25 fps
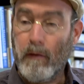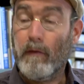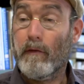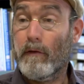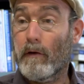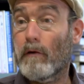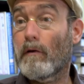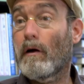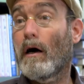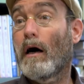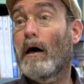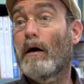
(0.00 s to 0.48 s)

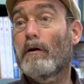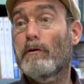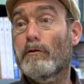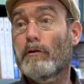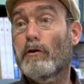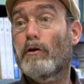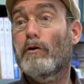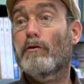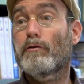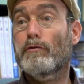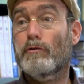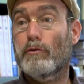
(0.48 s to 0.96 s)
there are
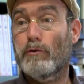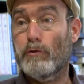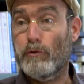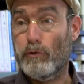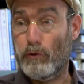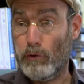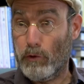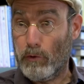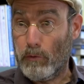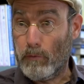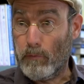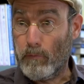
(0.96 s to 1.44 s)
those who
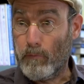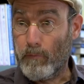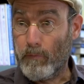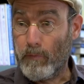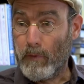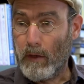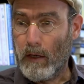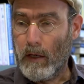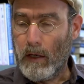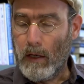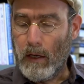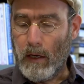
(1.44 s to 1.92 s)
do.
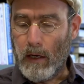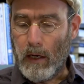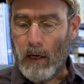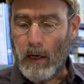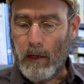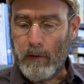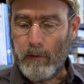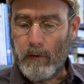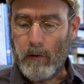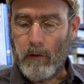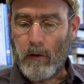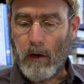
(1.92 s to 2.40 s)

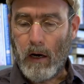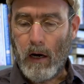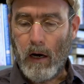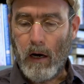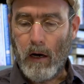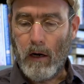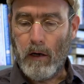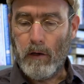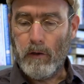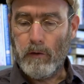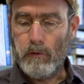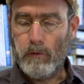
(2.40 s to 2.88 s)
And there
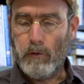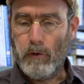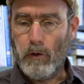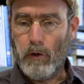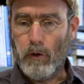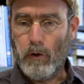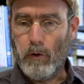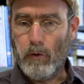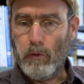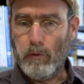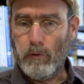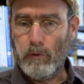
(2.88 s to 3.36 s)
are
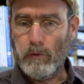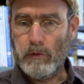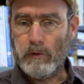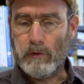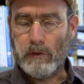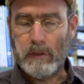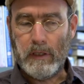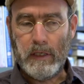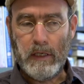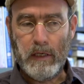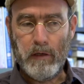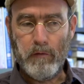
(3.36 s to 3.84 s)

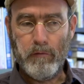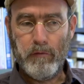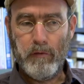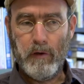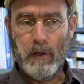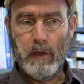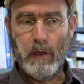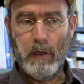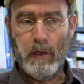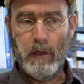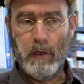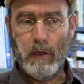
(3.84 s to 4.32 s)
those,
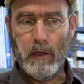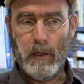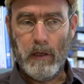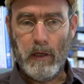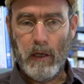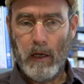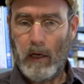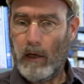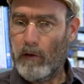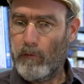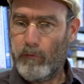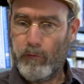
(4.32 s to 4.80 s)
even
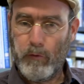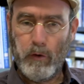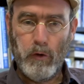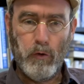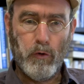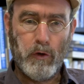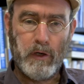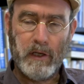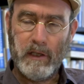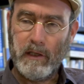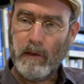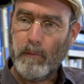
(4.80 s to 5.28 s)
if we
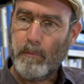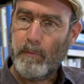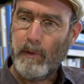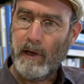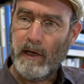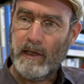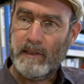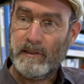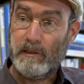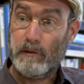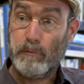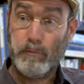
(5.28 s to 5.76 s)
look at the
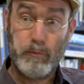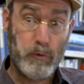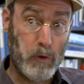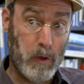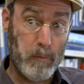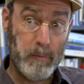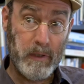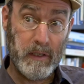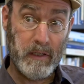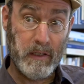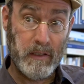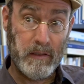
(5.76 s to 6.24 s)
past,
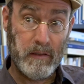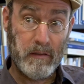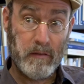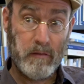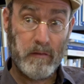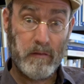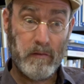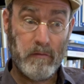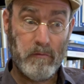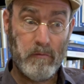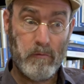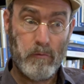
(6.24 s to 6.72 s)

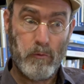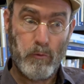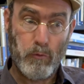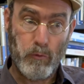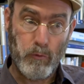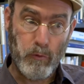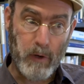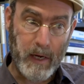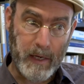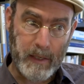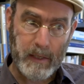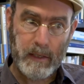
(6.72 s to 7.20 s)
prominent
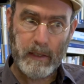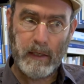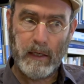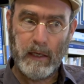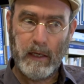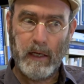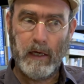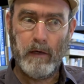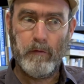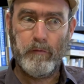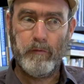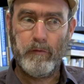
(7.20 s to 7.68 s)
radical
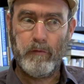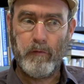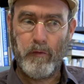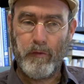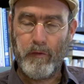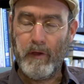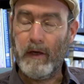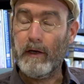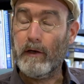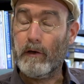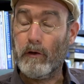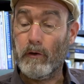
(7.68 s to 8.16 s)
left
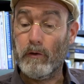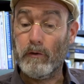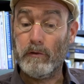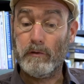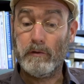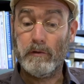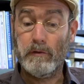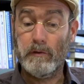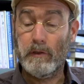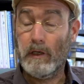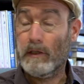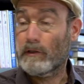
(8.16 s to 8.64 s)

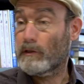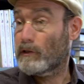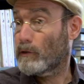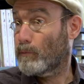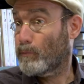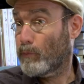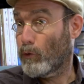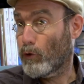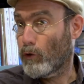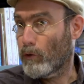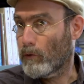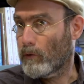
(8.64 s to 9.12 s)
thinkers that
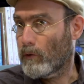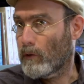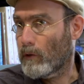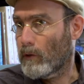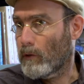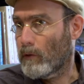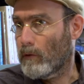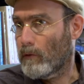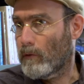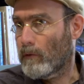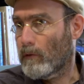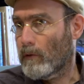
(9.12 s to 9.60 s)

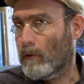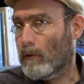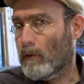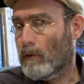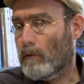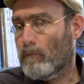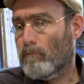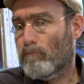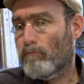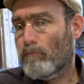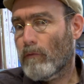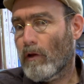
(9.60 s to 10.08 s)
supported
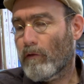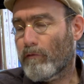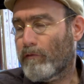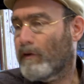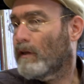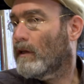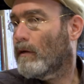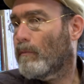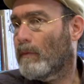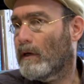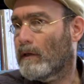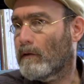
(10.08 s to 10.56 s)

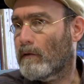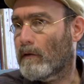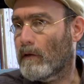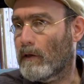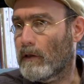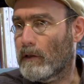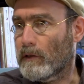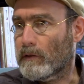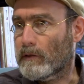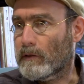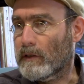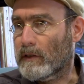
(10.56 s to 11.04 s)

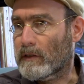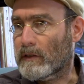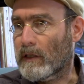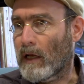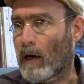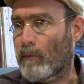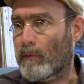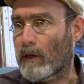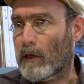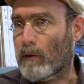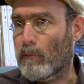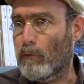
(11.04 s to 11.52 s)
fundamentalist
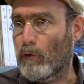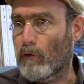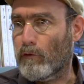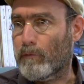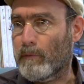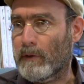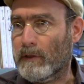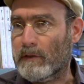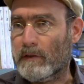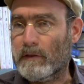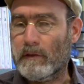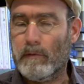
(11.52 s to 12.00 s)
Islamic
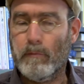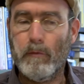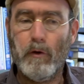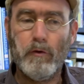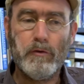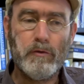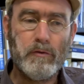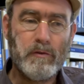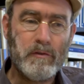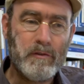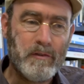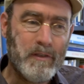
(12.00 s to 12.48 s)
movements. The
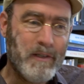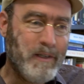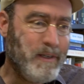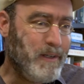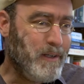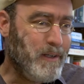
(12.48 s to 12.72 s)
most